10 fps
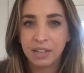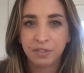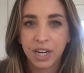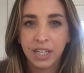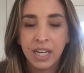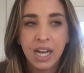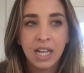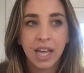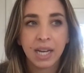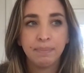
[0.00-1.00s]
is different.
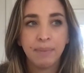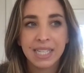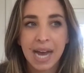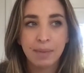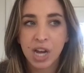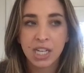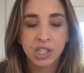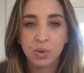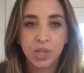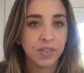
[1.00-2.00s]
Like my Snapchat
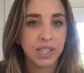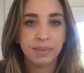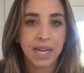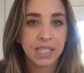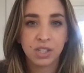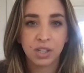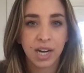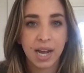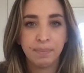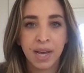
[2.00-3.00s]
is so different than my
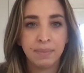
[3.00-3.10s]
Instagram,